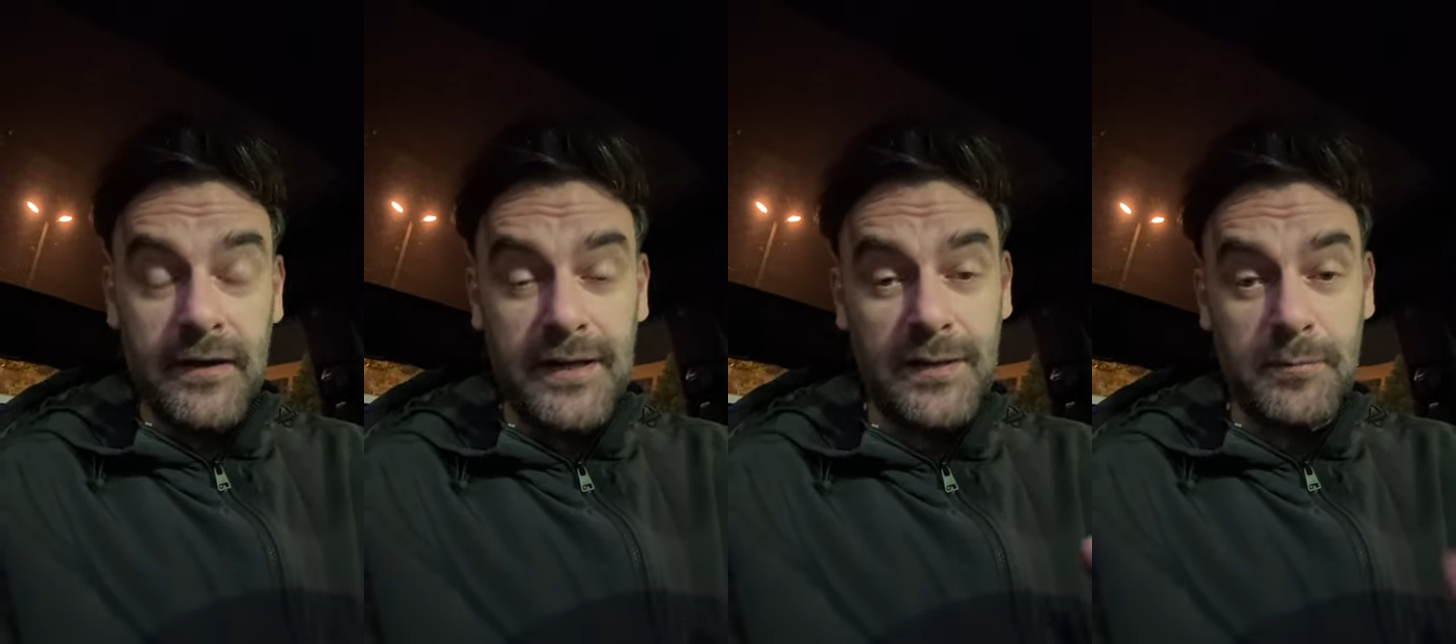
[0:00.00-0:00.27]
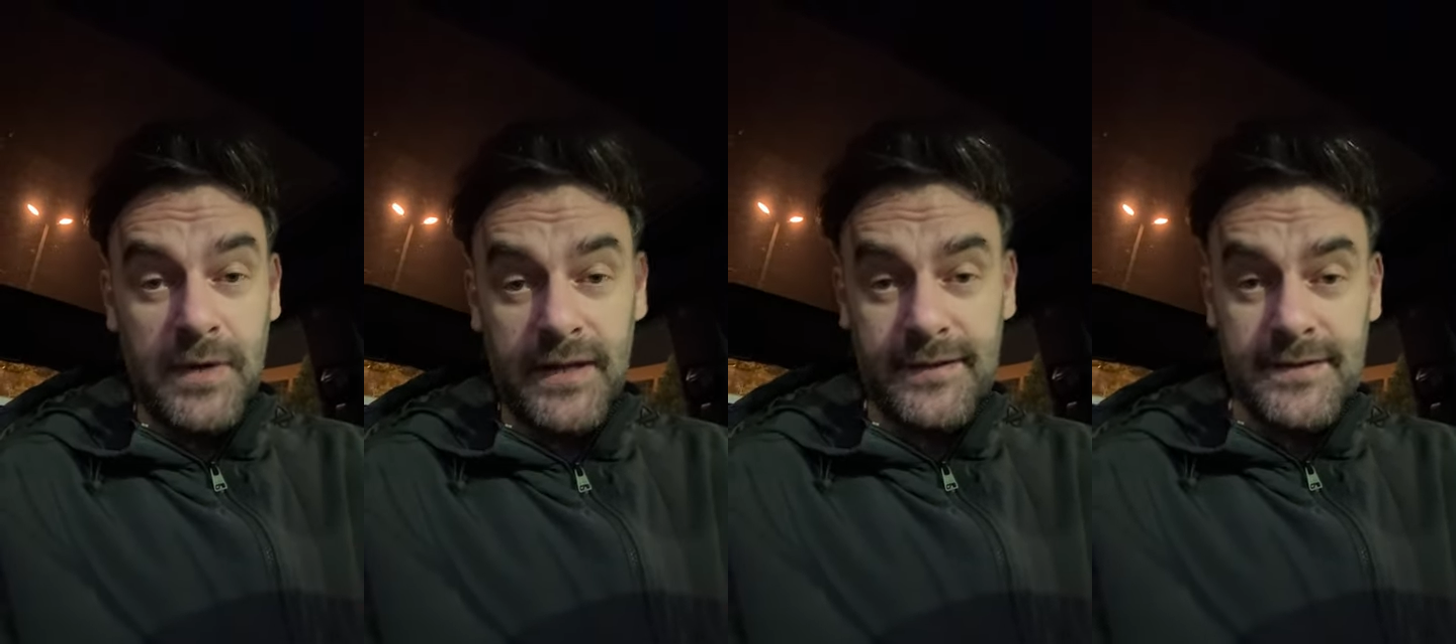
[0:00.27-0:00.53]
and
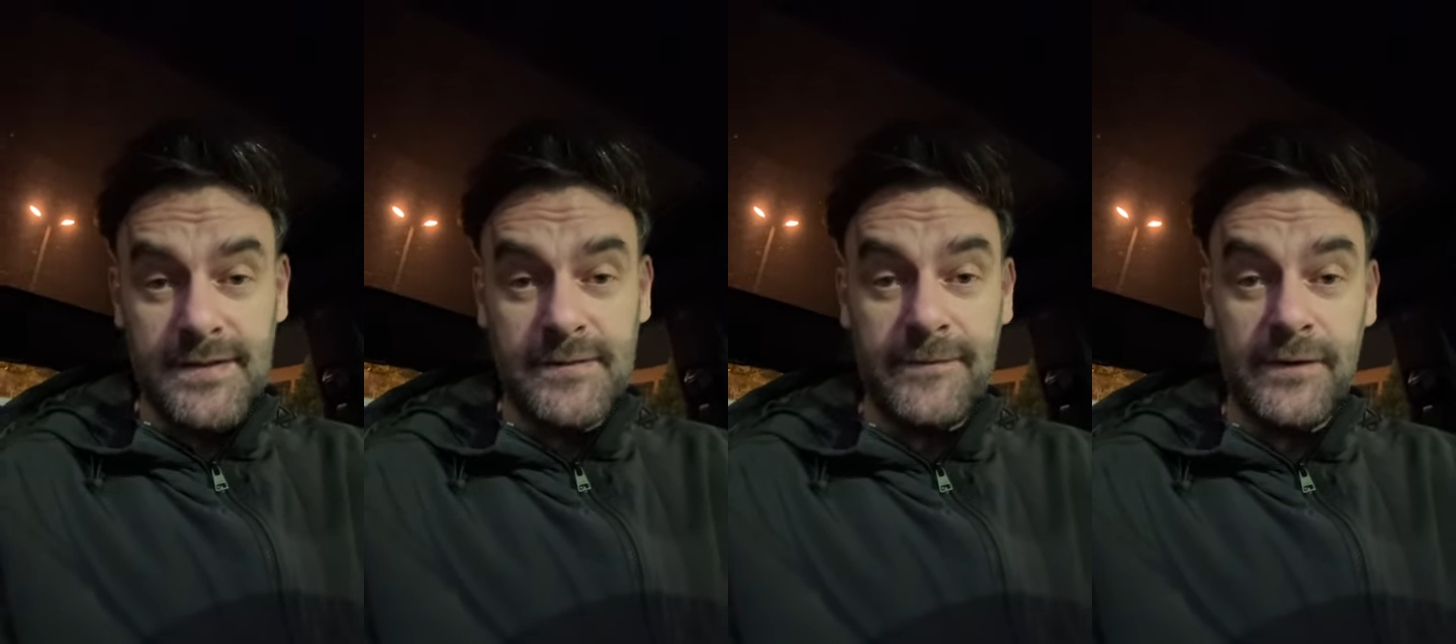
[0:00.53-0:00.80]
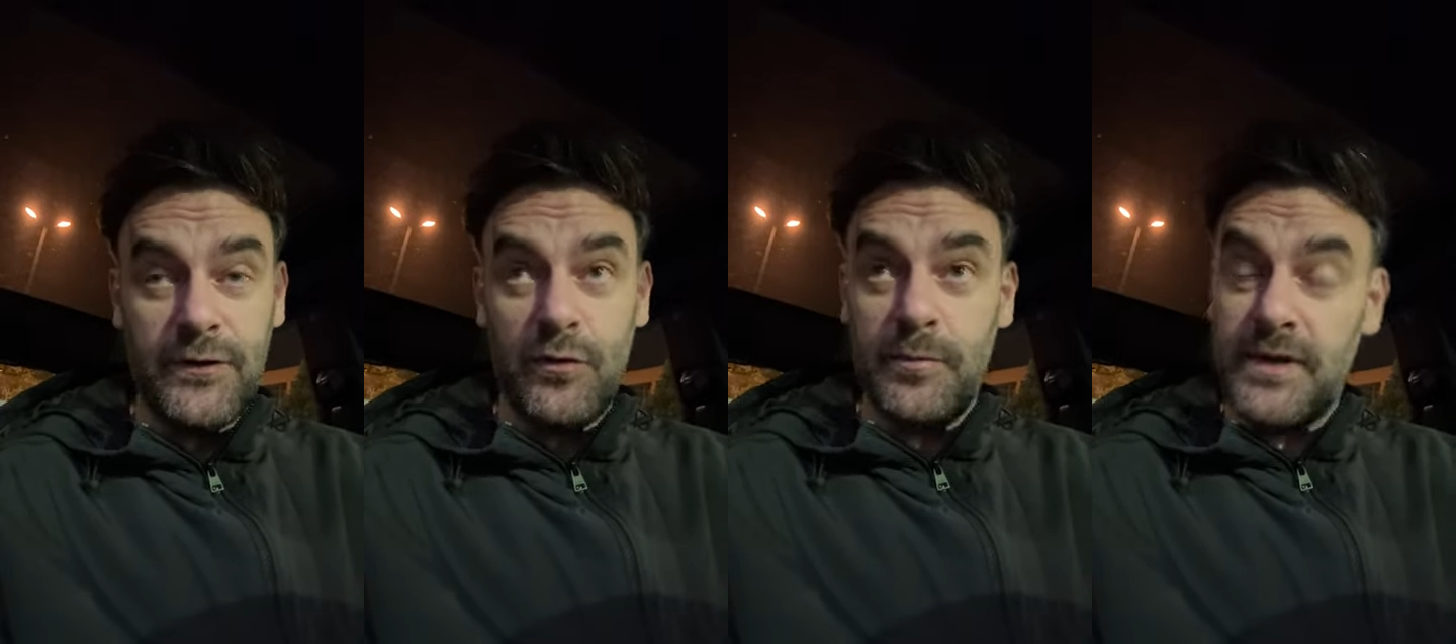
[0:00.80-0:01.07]
make this
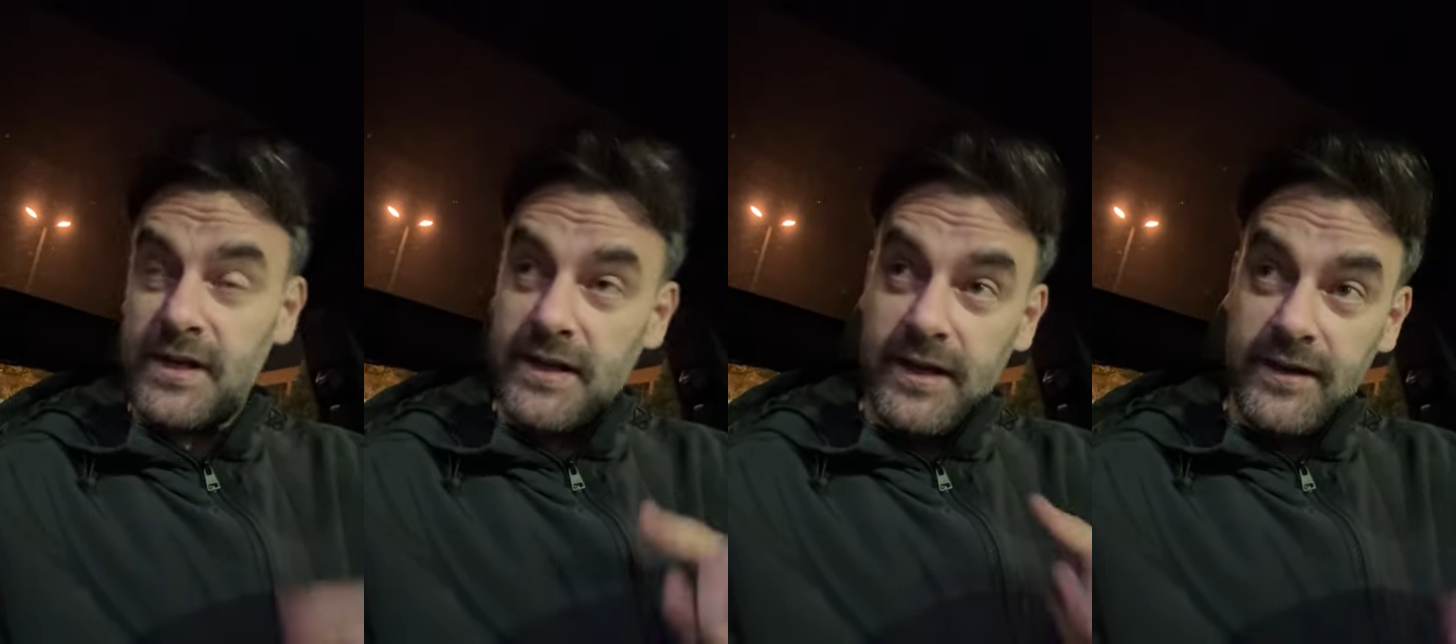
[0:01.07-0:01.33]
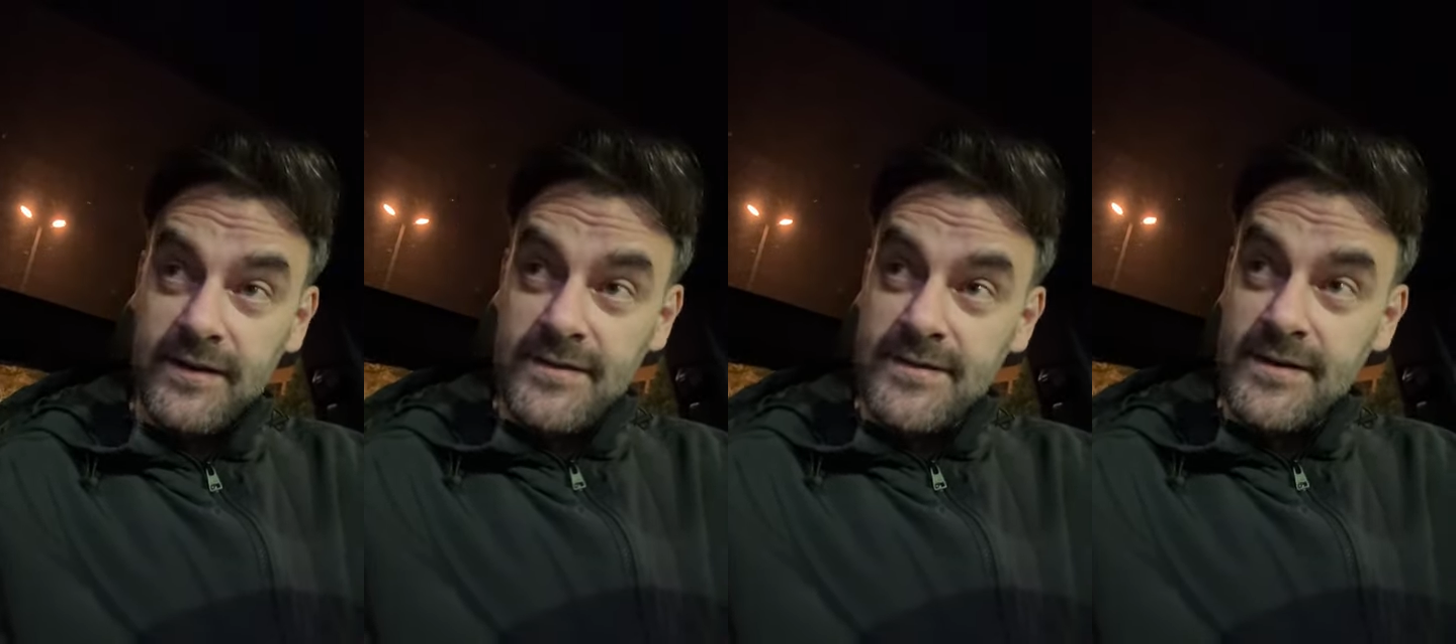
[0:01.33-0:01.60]
video
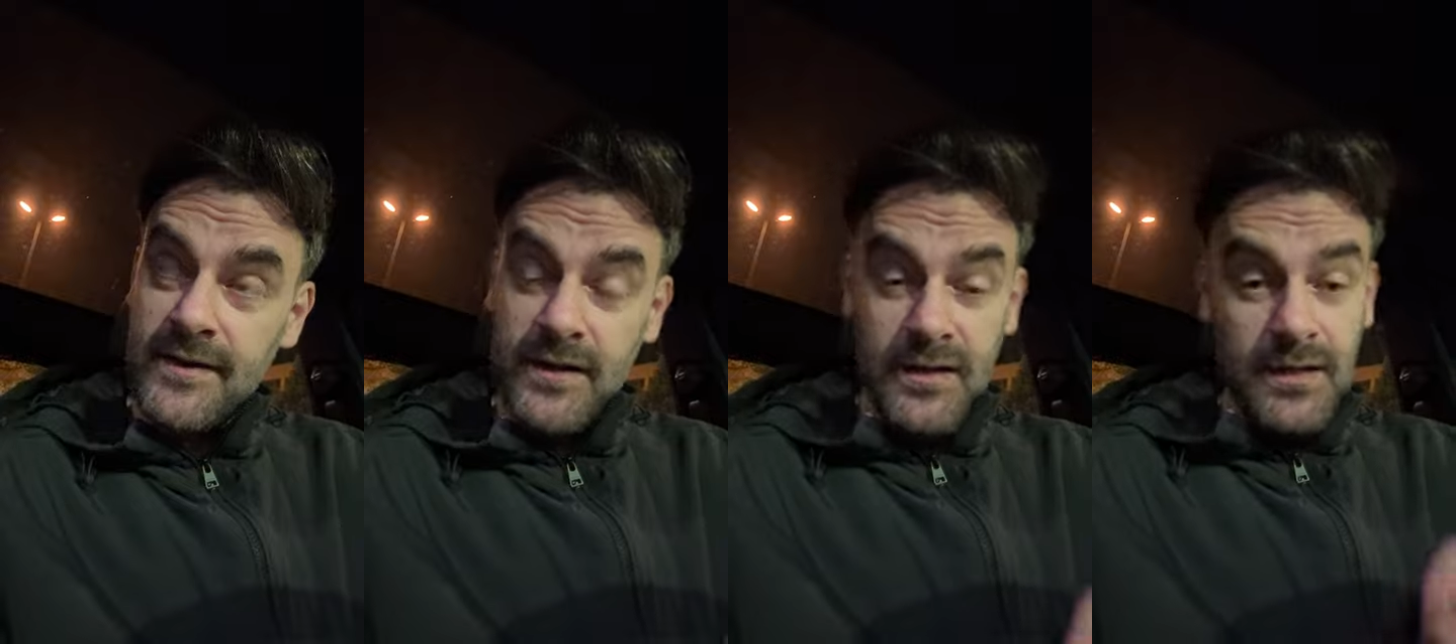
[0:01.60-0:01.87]
because